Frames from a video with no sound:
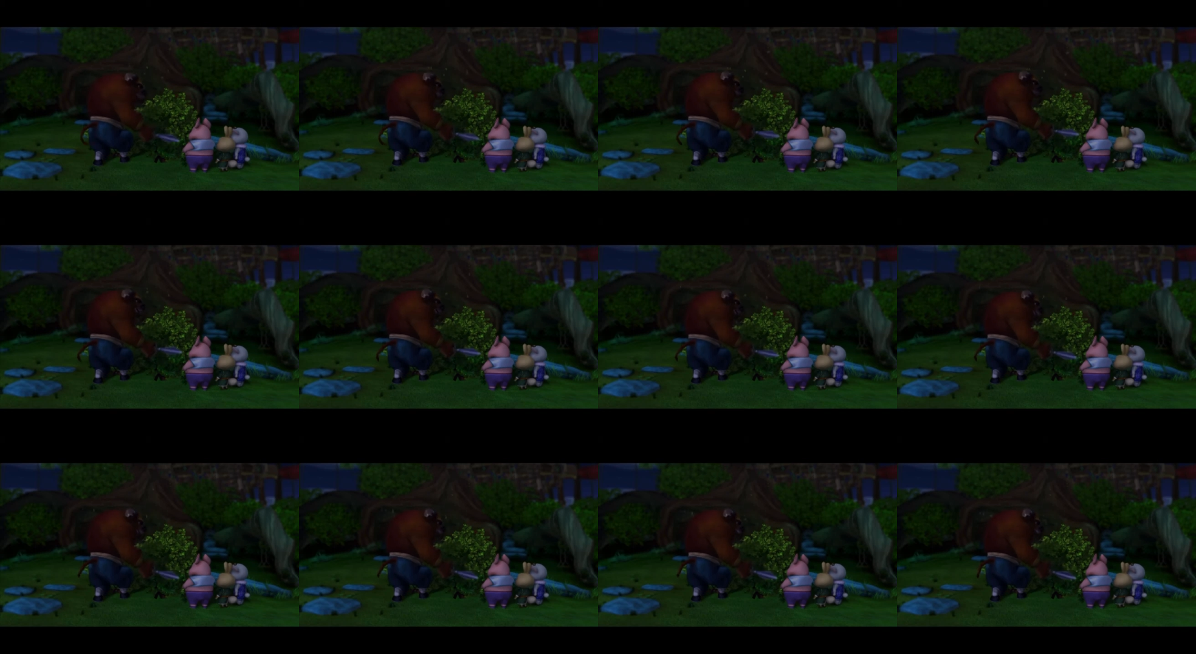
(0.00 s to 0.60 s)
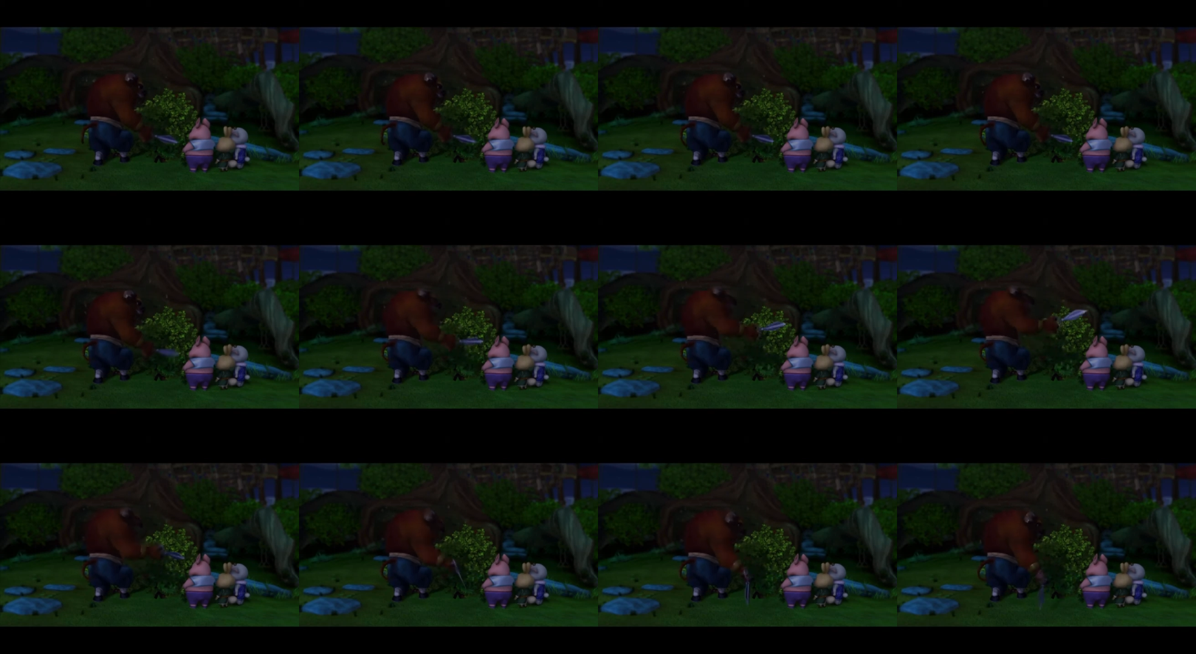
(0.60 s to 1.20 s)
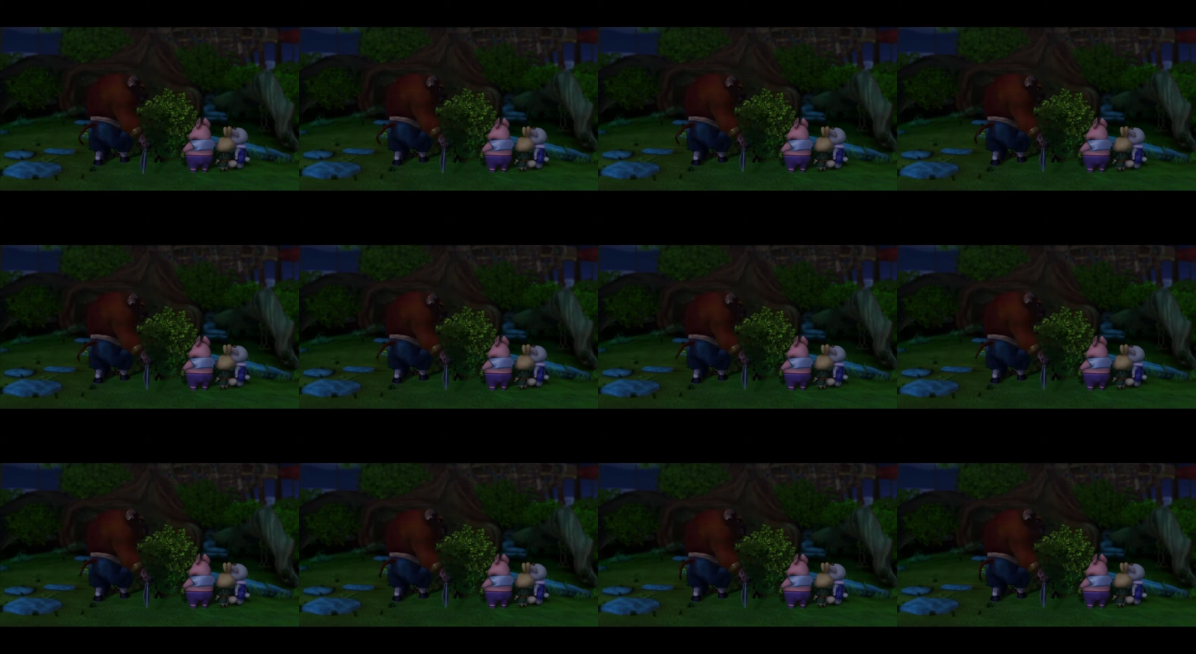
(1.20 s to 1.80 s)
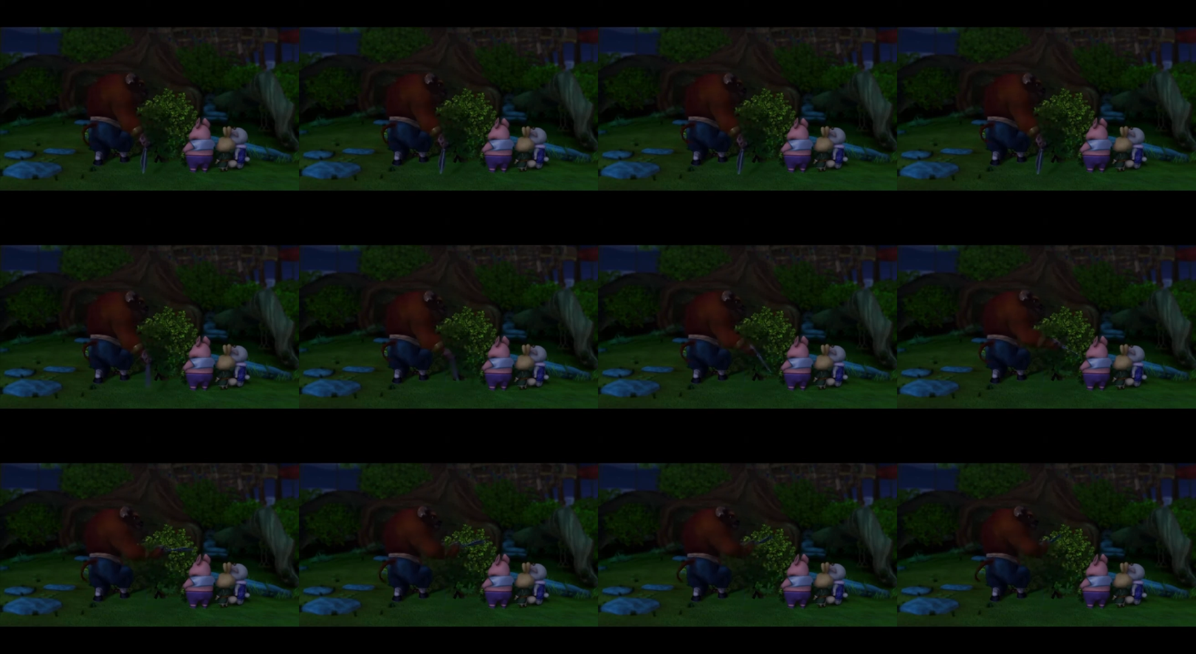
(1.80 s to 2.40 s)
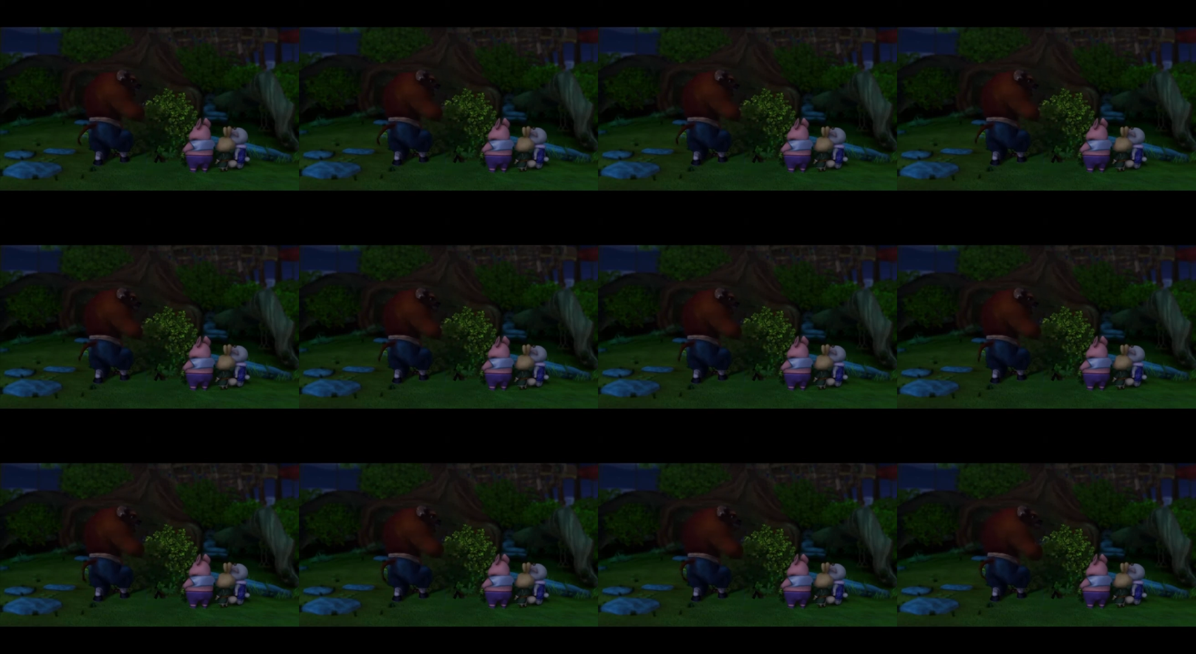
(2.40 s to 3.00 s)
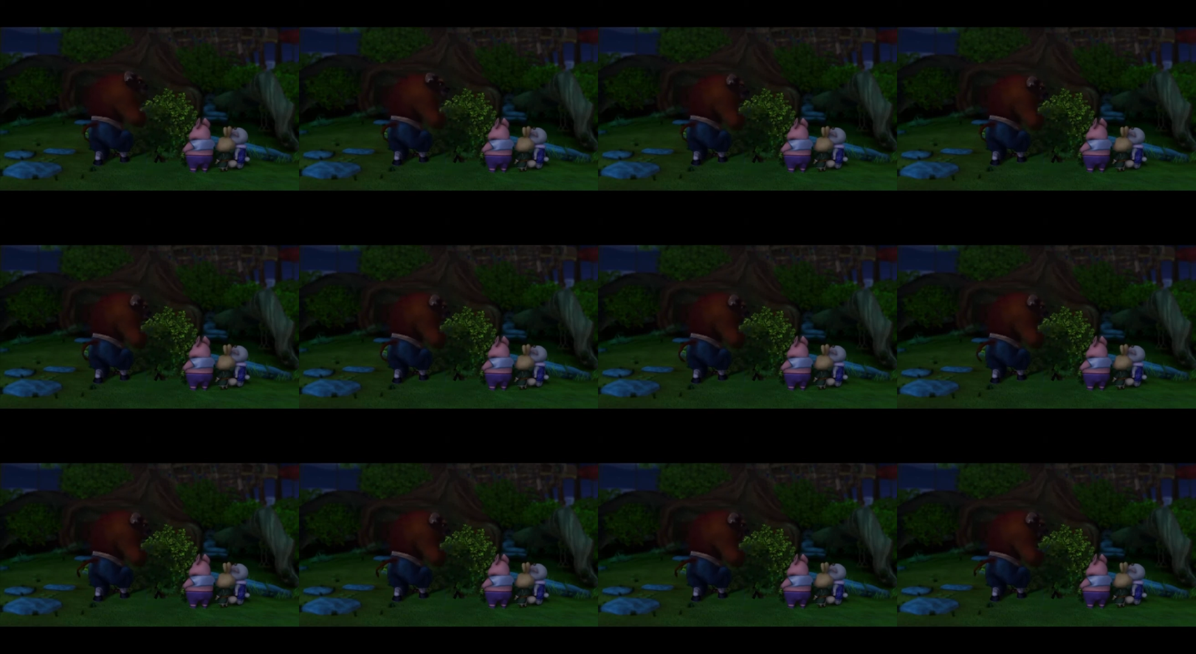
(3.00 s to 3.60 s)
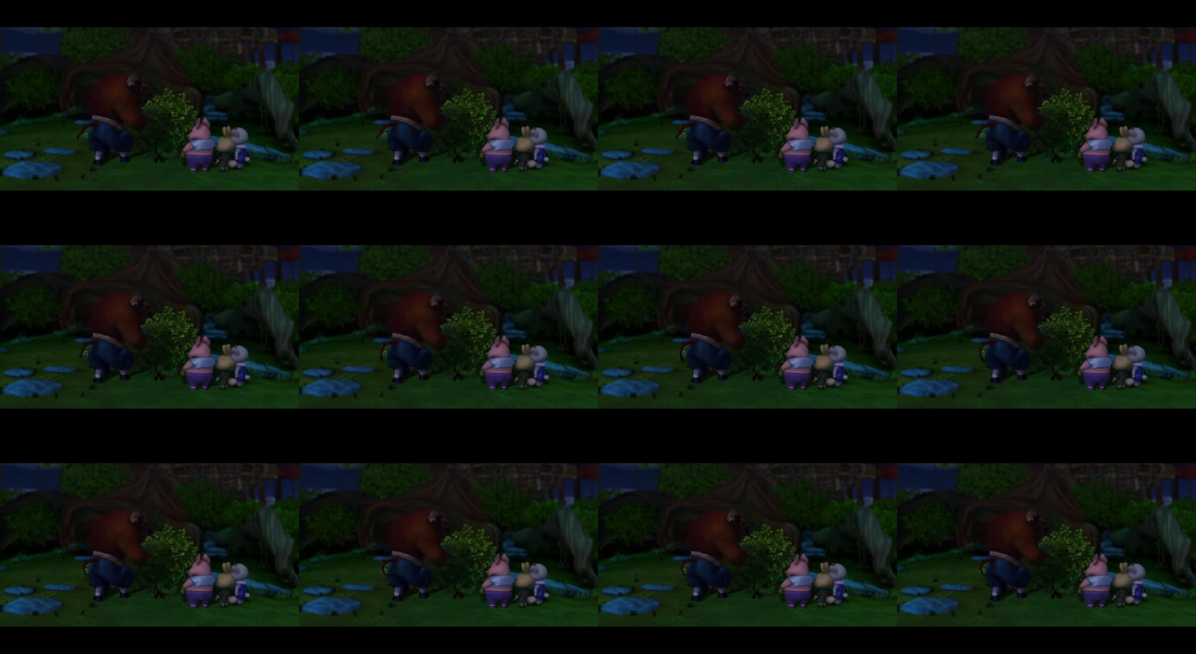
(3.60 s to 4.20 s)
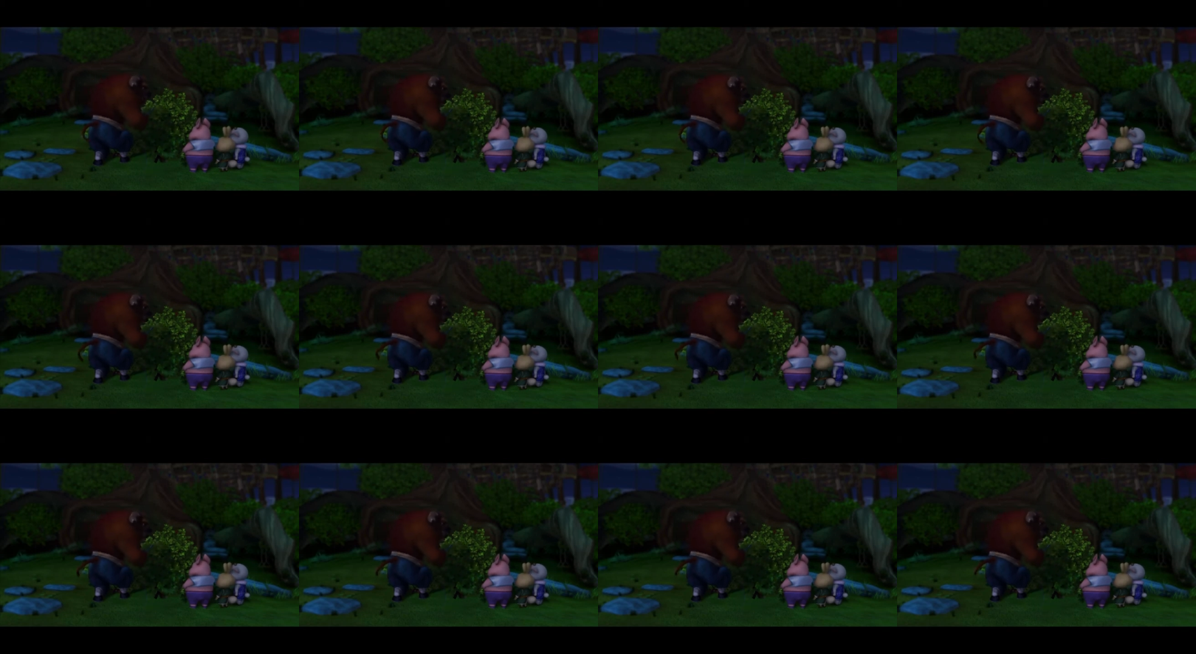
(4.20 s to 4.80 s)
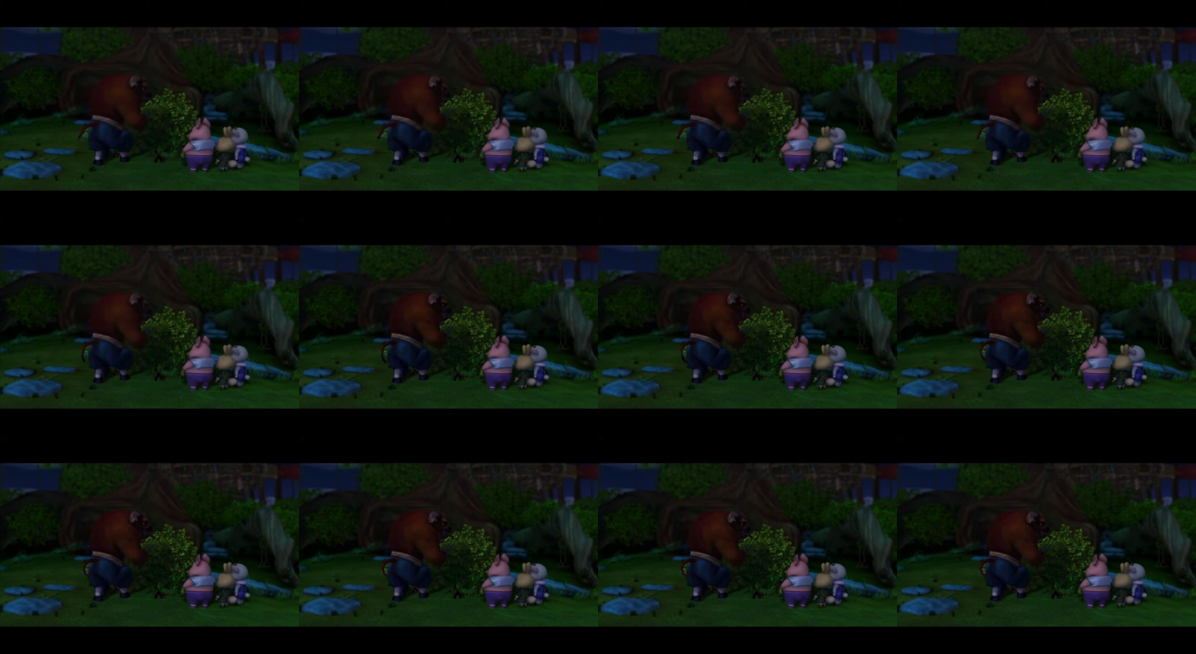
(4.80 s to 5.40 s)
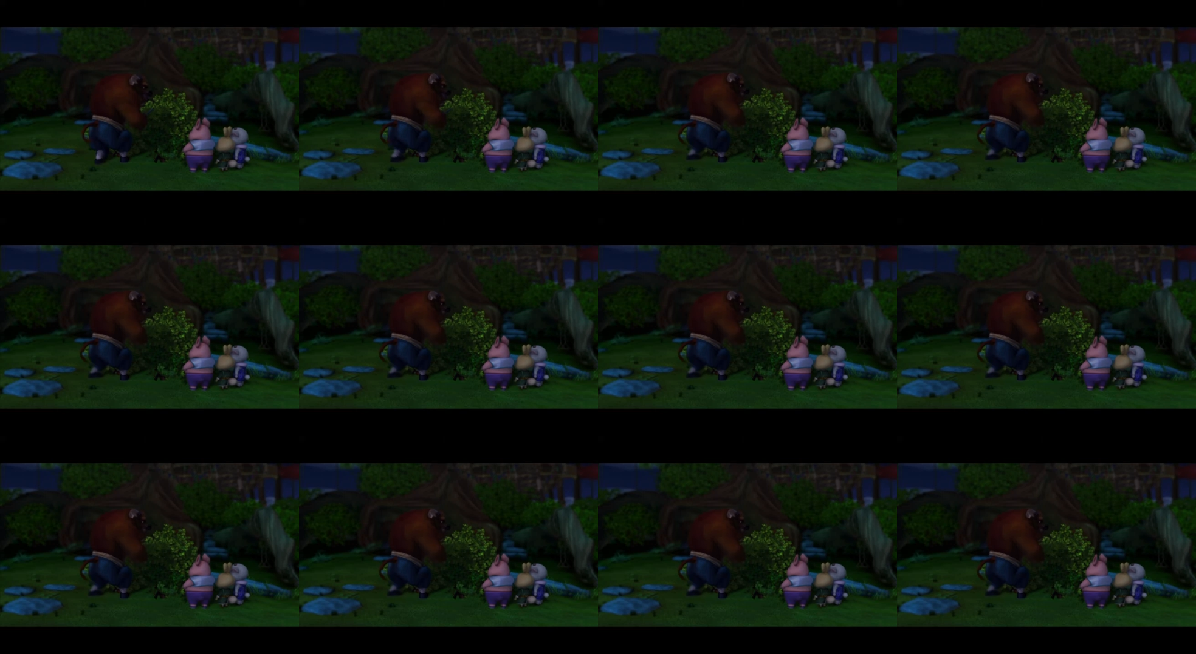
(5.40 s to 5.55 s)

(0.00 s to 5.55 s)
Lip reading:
Nobody's mouth can be seen.